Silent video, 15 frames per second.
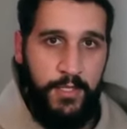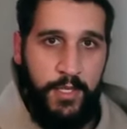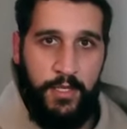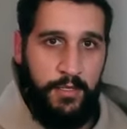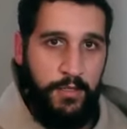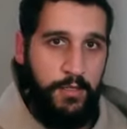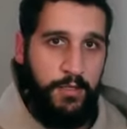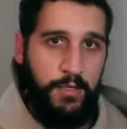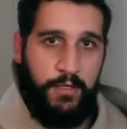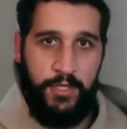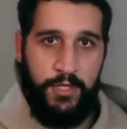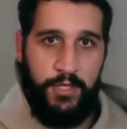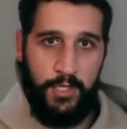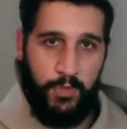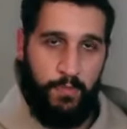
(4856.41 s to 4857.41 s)
then
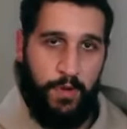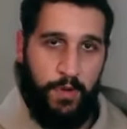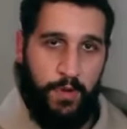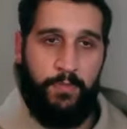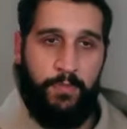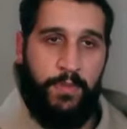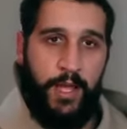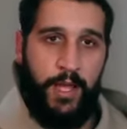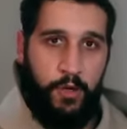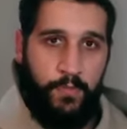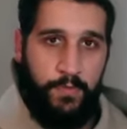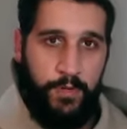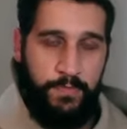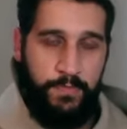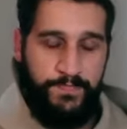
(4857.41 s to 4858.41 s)
things will pop back
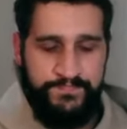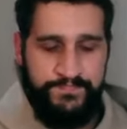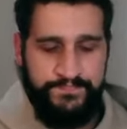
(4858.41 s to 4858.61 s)
open.